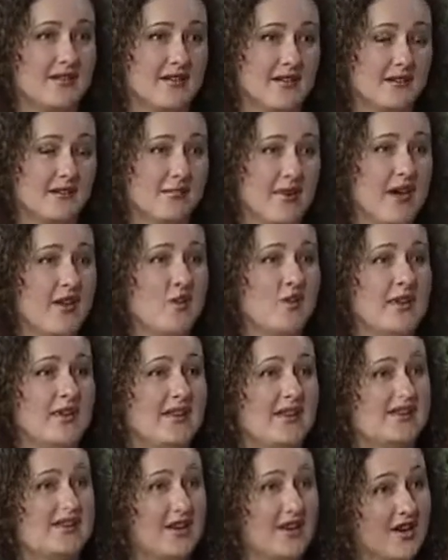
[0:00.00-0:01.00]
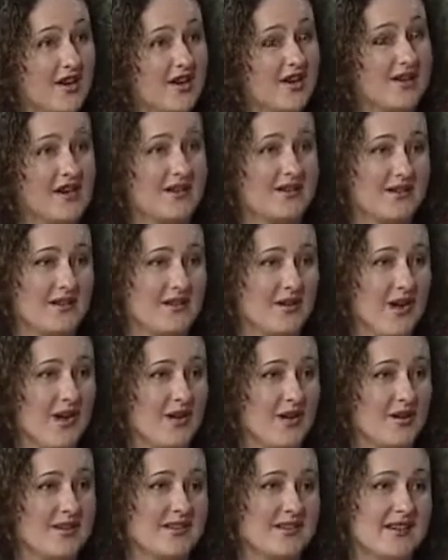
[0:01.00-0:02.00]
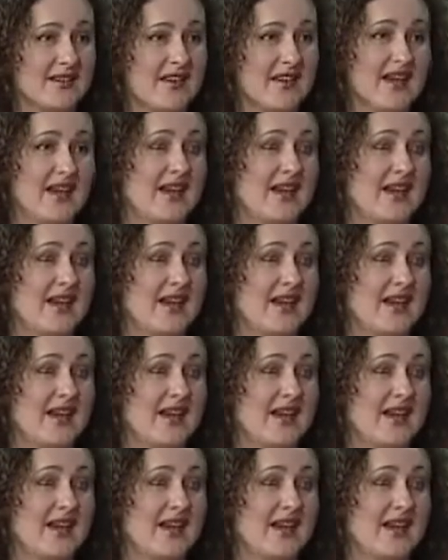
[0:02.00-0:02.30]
And by the way, that's $100,000.